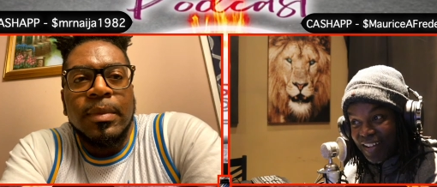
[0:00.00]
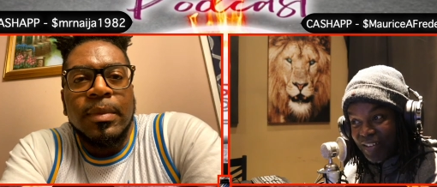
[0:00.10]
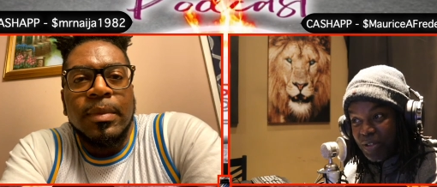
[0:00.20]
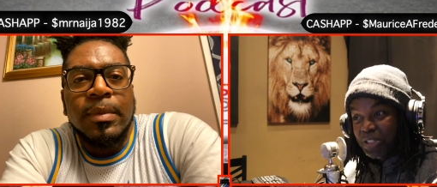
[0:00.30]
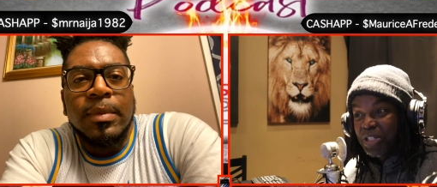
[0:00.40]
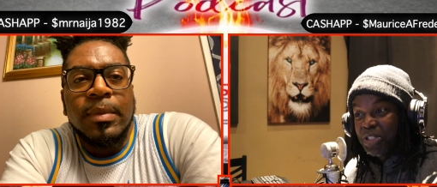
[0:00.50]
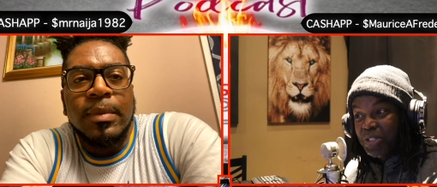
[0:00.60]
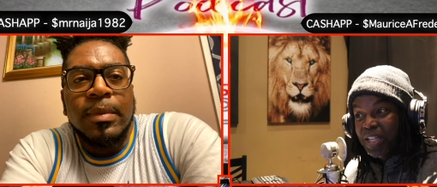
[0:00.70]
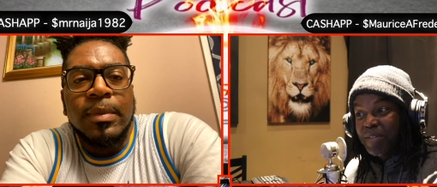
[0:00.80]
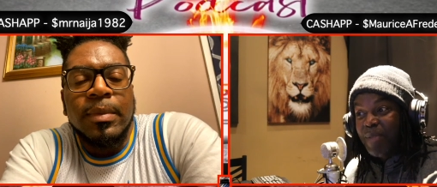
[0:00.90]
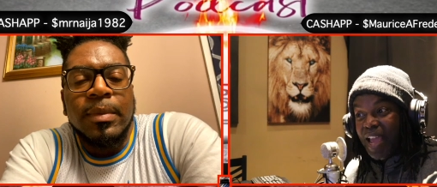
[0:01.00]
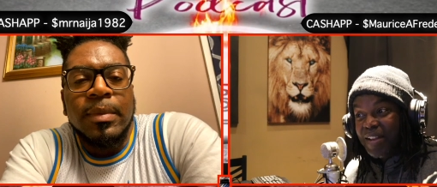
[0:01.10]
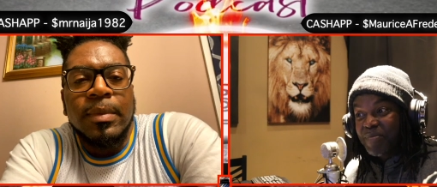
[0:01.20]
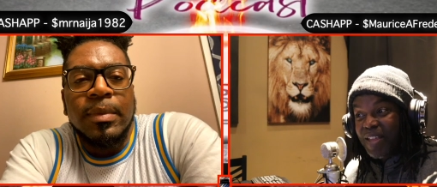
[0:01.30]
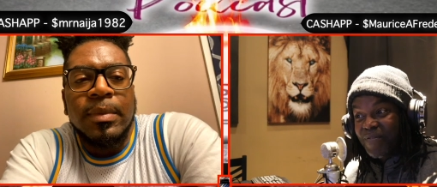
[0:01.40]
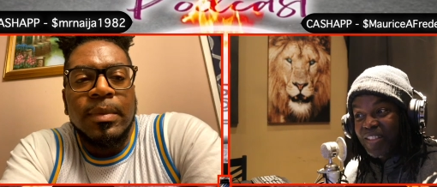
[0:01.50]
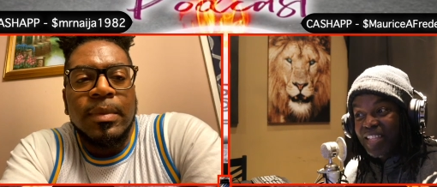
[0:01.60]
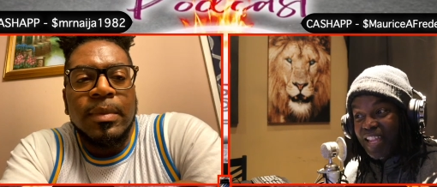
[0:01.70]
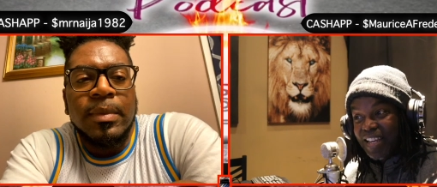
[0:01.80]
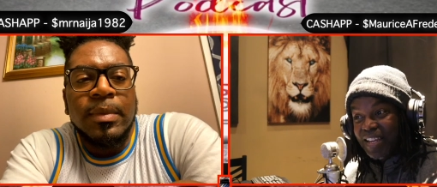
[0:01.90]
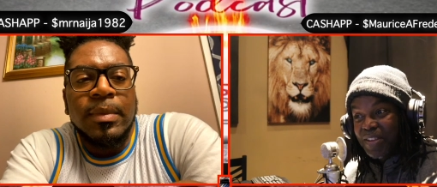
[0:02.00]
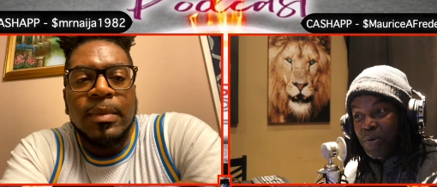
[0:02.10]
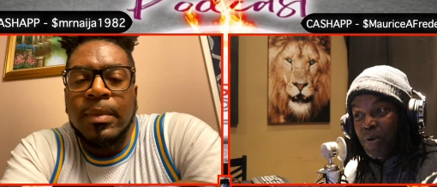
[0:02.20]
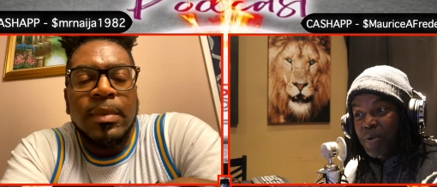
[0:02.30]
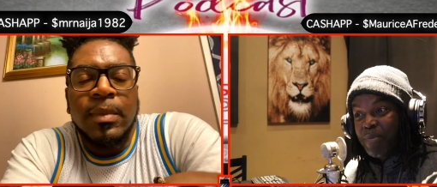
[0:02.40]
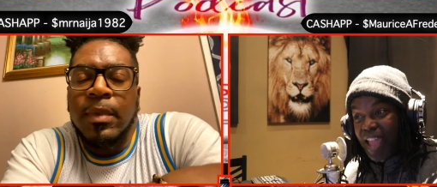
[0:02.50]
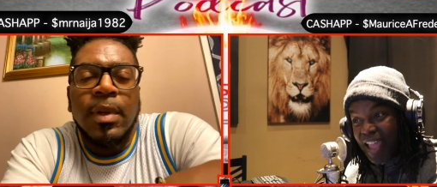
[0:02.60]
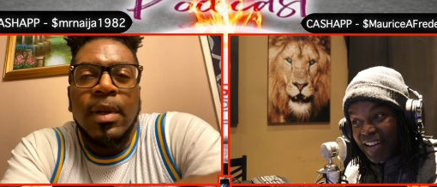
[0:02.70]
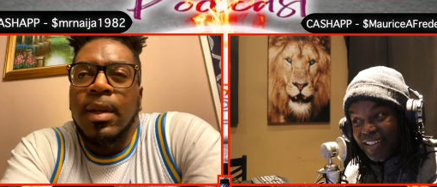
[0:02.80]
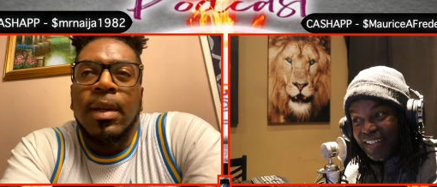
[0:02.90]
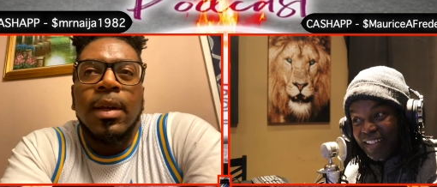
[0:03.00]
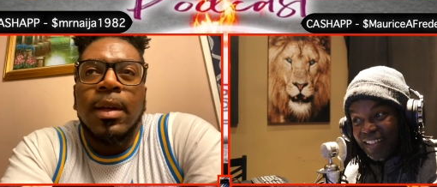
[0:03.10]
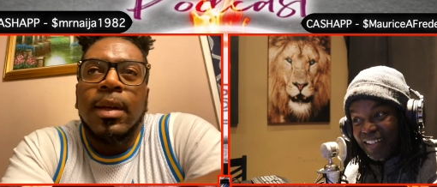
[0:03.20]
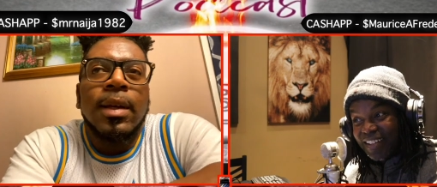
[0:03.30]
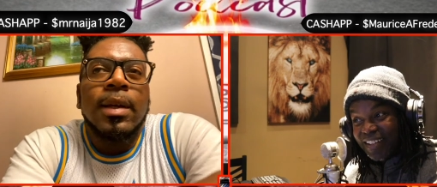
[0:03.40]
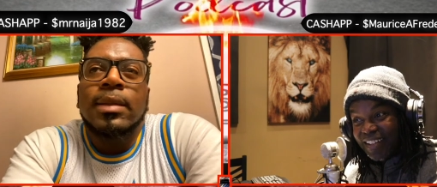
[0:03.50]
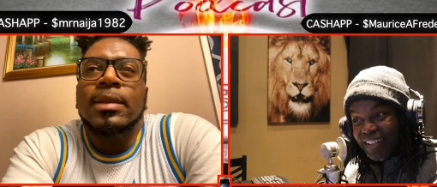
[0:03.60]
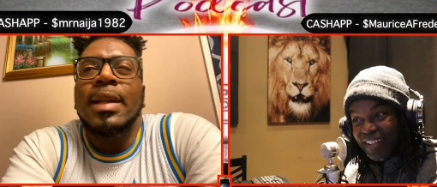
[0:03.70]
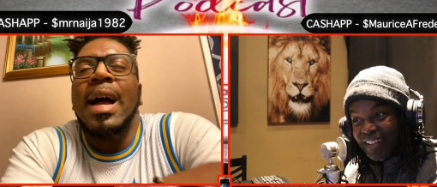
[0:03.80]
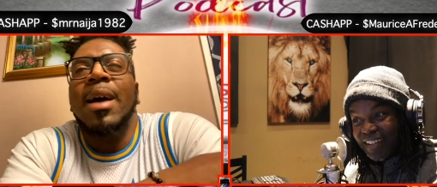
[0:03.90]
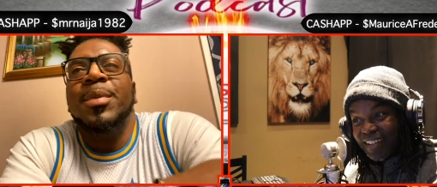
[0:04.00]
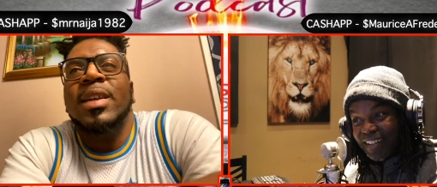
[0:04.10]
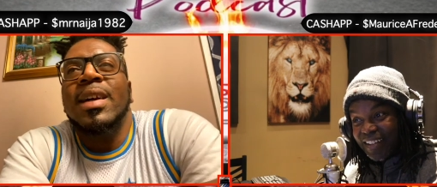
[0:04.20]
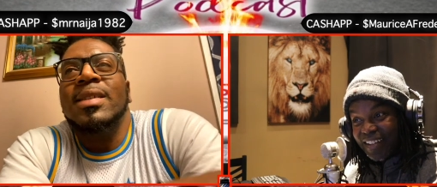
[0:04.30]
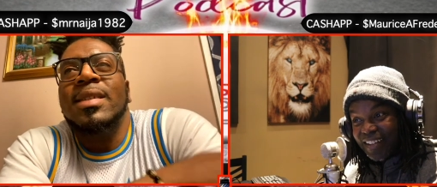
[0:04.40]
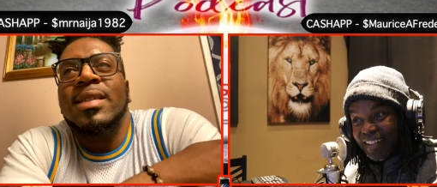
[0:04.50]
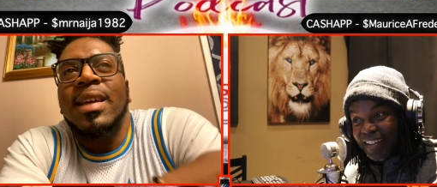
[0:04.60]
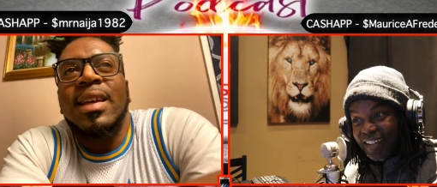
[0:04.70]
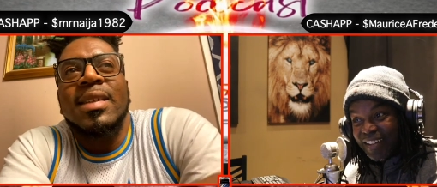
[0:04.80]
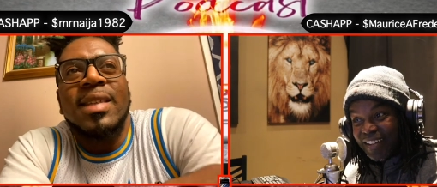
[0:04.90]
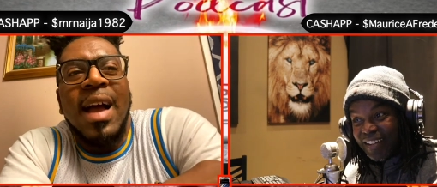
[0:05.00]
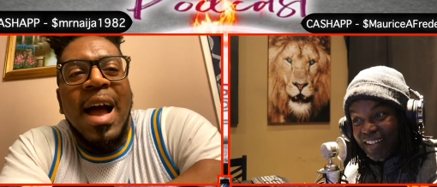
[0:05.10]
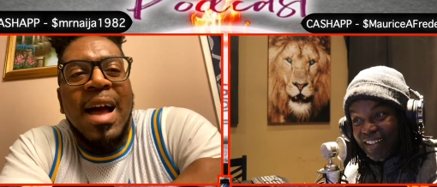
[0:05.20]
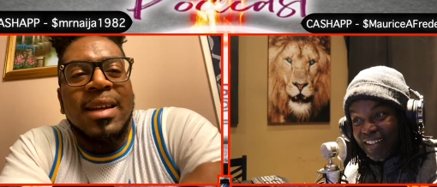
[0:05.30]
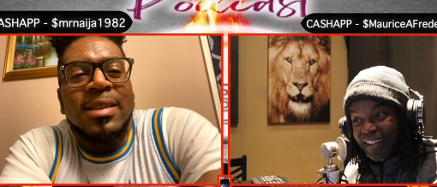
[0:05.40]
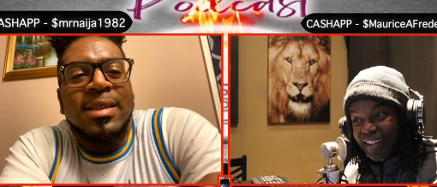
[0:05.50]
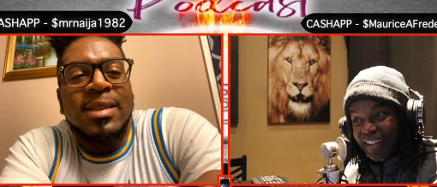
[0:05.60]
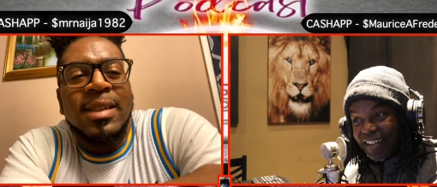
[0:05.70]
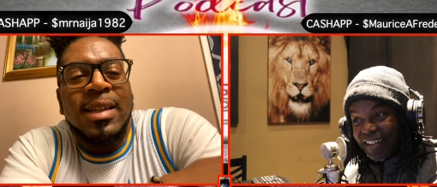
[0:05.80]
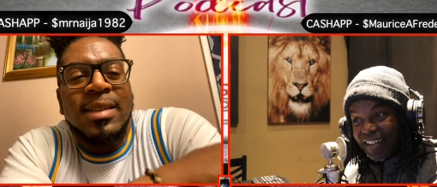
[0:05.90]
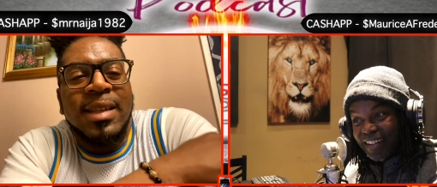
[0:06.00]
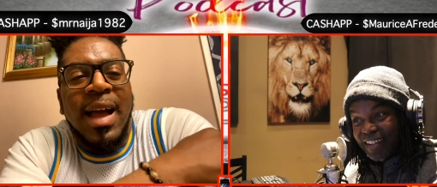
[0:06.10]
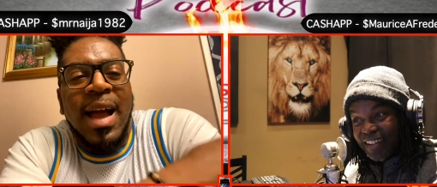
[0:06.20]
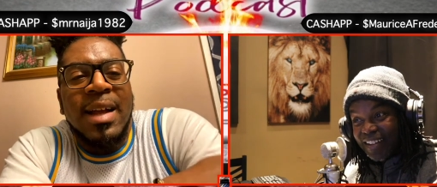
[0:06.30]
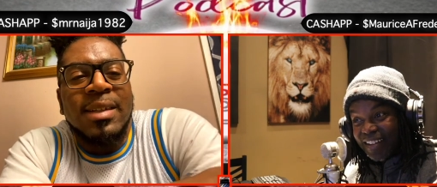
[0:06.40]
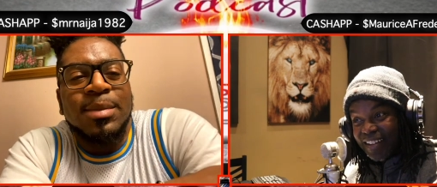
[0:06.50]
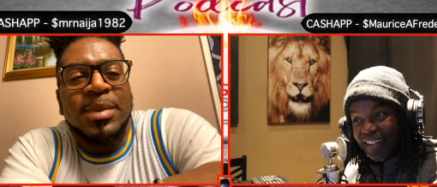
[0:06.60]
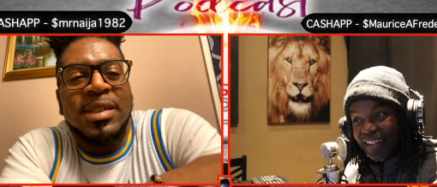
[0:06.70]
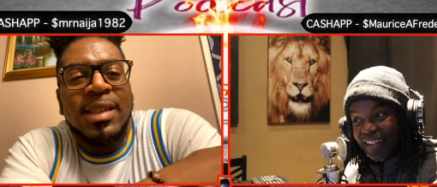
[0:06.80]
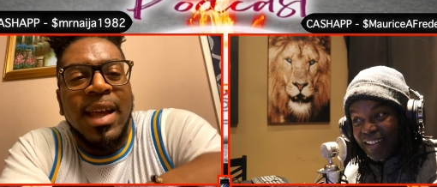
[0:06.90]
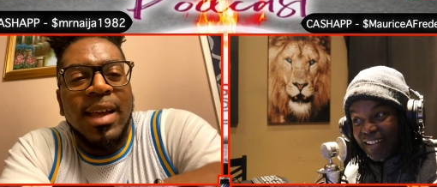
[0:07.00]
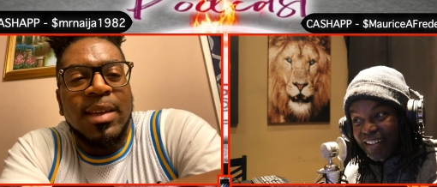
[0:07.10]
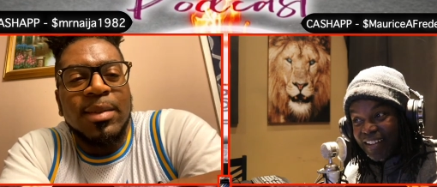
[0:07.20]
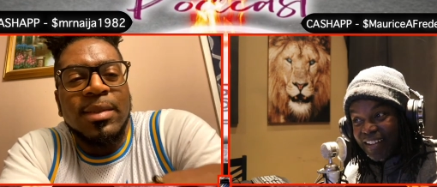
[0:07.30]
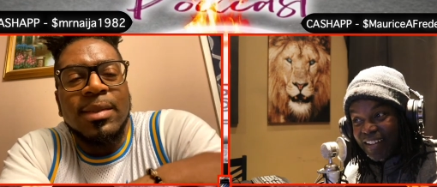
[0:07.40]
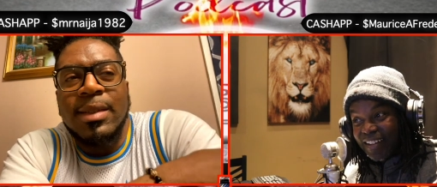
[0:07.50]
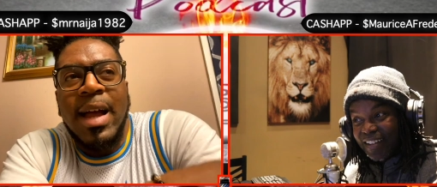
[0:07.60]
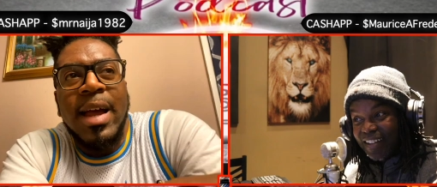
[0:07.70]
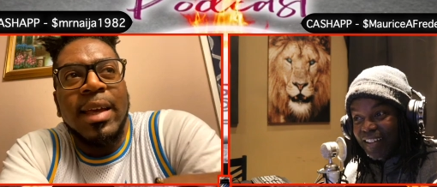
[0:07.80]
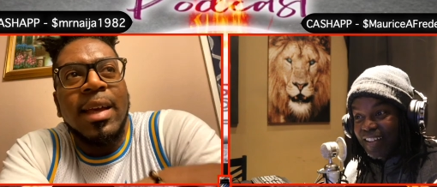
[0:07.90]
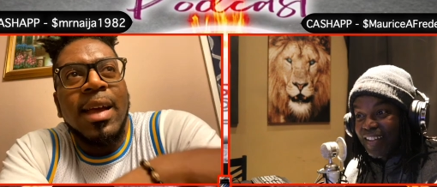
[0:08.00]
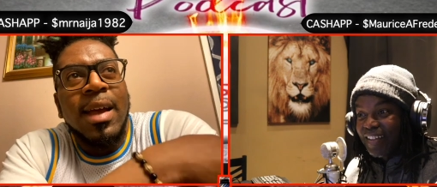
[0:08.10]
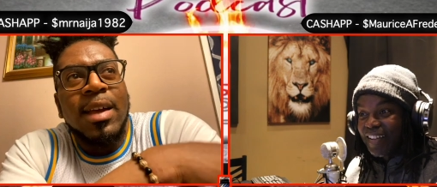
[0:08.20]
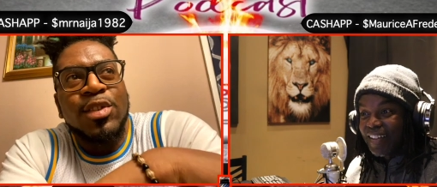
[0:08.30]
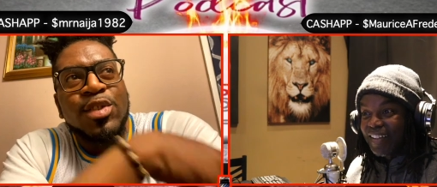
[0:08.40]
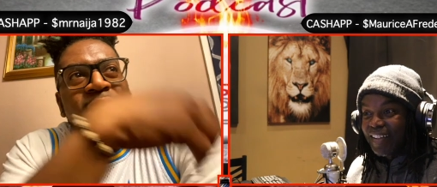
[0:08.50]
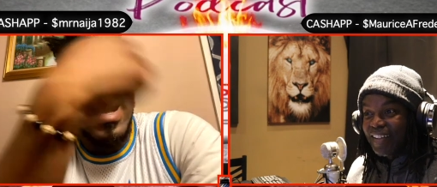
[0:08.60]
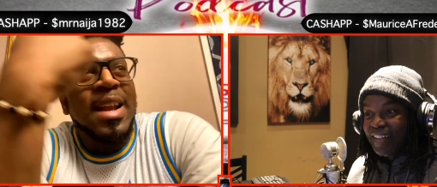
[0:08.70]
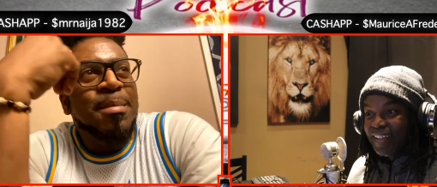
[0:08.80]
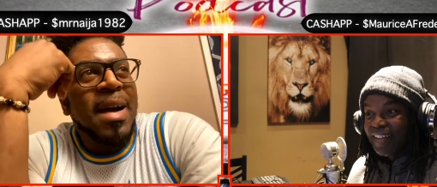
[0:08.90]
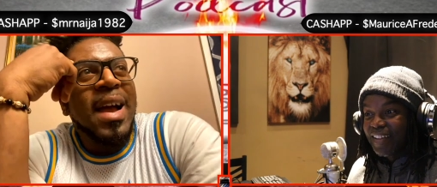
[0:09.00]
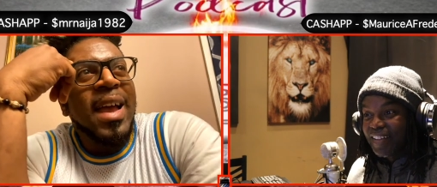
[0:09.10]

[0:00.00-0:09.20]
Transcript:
Speaker 1: What, could you get mad at me for thinking that you were a man?
Speaker 2: Nah, because it's a it's an honest it's an honest mistake. Like, you're not in my